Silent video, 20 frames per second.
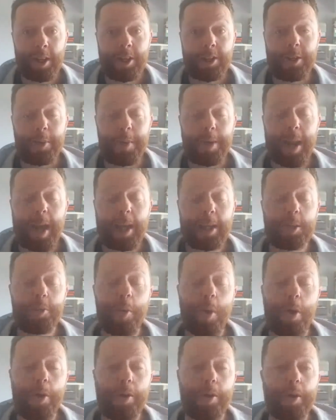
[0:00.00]
So the next
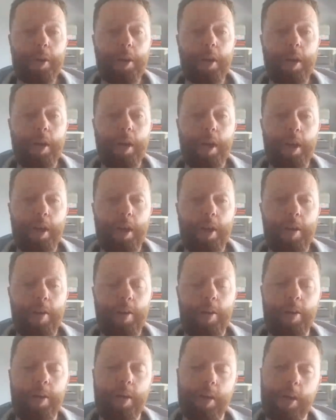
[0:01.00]
one,
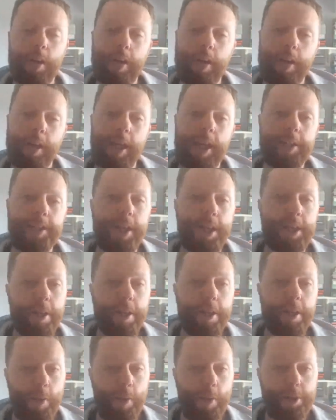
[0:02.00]
is it a
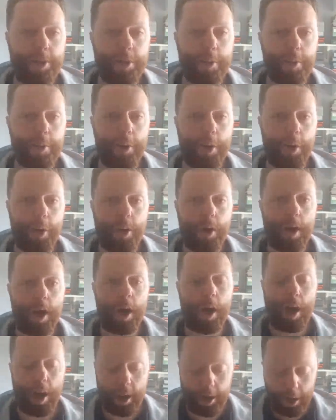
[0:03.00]
differential or not?
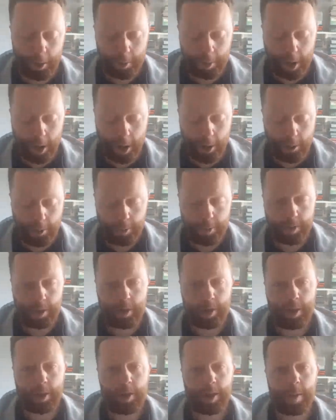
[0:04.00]
I don't know,
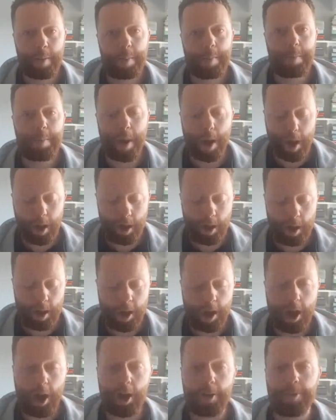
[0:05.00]
but
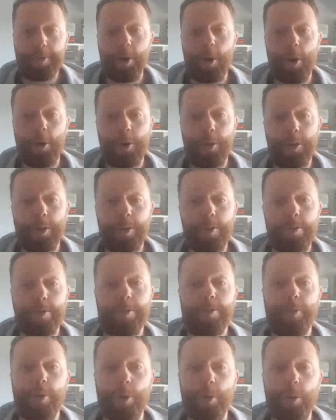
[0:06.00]
I've gone
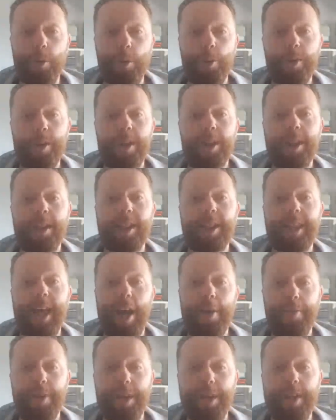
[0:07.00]
for
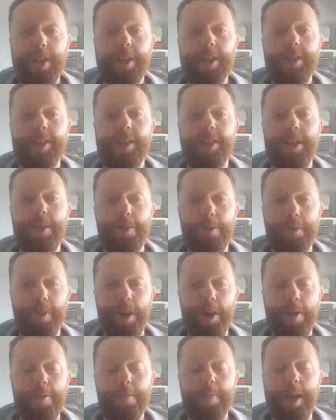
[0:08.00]
David Silva
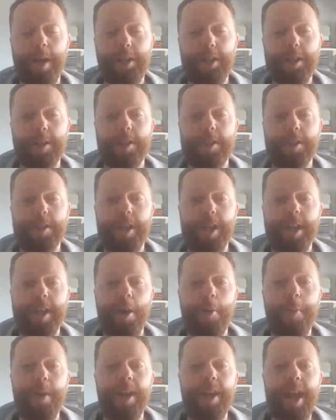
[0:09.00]
of Manchester City,
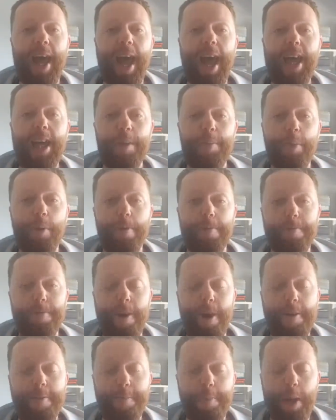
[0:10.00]
coming in at
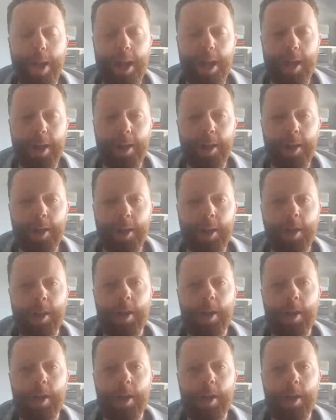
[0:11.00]
8.5 million.